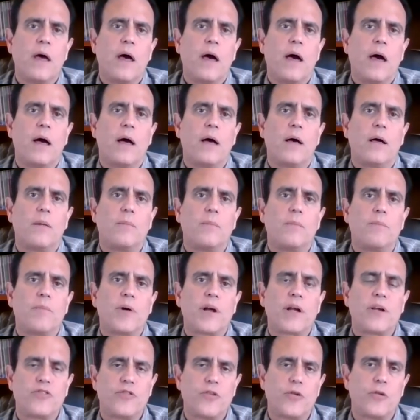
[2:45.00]

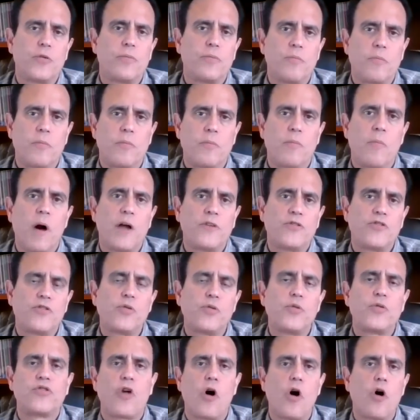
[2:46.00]
because their mantra
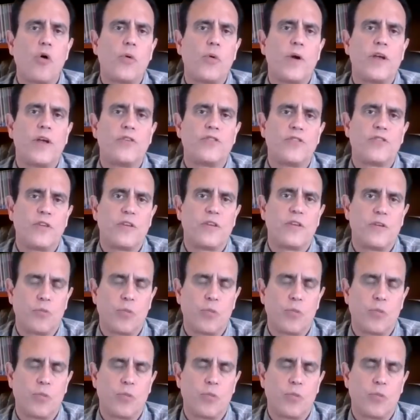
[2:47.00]
was always,